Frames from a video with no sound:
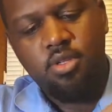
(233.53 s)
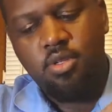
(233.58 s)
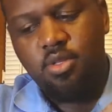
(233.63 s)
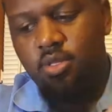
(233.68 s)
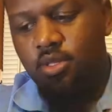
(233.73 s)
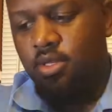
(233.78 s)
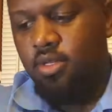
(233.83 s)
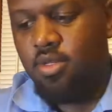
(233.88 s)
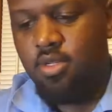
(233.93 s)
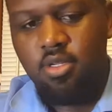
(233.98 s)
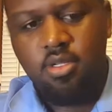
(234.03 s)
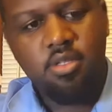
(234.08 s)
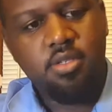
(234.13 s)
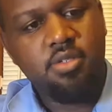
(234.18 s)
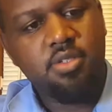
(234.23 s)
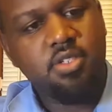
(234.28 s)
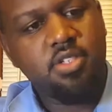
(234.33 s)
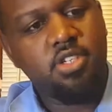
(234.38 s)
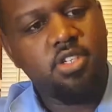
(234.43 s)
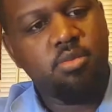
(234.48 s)
Thought it looked
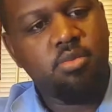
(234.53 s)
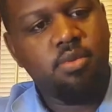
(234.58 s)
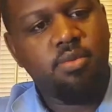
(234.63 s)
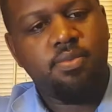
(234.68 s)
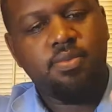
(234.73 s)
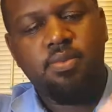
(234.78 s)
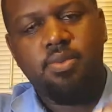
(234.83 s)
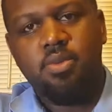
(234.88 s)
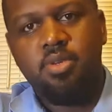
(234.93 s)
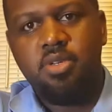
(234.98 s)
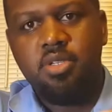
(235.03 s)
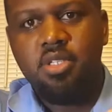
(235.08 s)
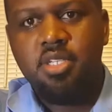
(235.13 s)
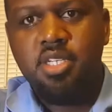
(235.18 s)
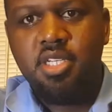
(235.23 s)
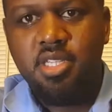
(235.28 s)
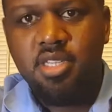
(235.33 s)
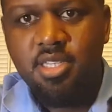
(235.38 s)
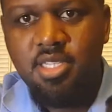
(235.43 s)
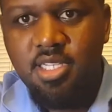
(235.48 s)
good before. Look
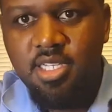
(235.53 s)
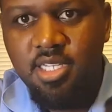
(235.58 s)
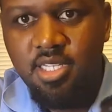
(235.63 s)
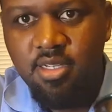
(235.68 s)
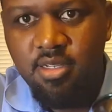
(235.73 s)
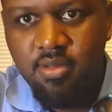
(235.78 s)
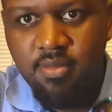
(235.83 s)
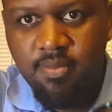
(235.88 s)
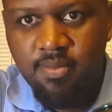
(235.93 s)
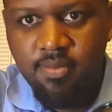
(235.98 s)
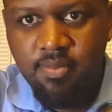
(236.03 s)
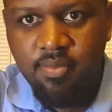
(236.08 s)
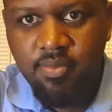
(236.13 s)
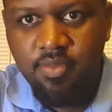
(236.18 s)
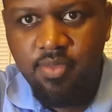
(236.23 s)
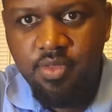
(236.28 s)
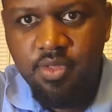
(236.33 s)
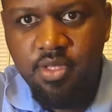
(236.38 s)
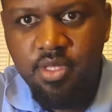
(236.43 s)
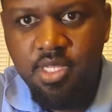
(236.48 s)
at that.
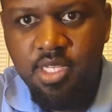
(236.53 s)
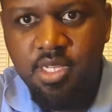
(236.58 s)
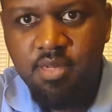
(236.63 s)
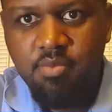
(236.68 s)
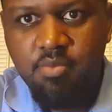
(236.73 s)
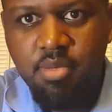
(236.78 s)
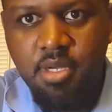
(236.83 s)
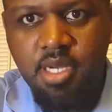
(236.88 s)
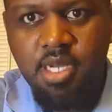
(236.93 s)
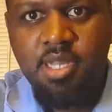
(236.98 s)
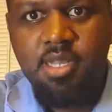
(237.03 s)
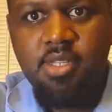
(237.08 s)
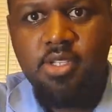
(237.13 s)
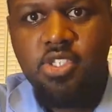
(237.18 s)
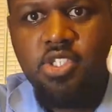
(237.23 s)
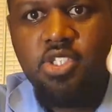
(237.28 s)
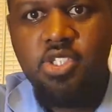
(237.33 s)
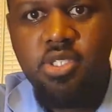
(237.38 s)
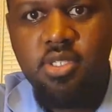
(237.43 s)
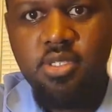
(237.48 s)
That
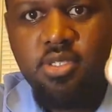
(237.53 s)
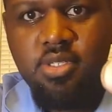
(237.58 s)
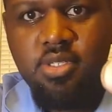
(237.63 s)
polished